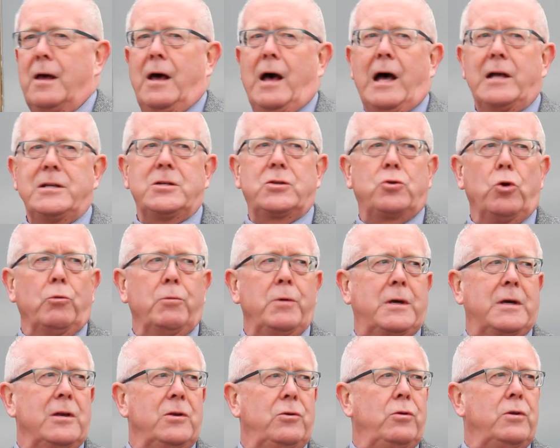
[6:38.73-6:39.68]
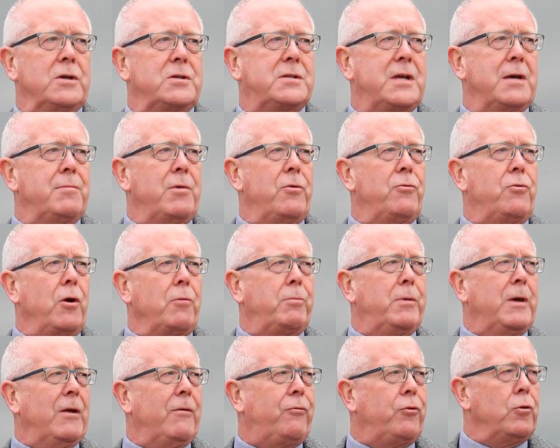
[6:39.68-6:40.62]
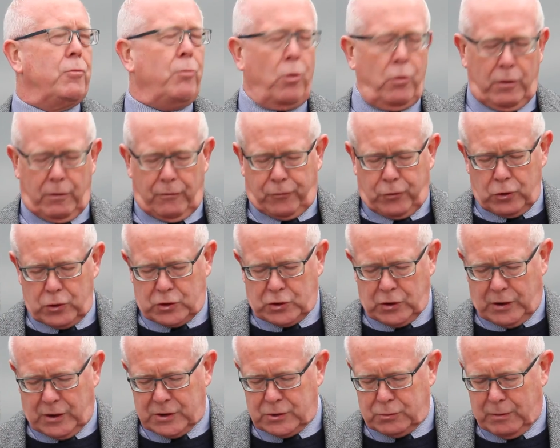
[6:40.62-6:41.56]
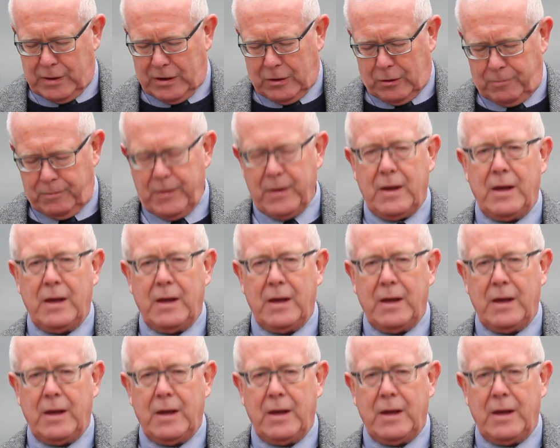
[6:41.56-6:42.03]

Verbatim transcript: I just hope we can do the same in rugby and football in future as well.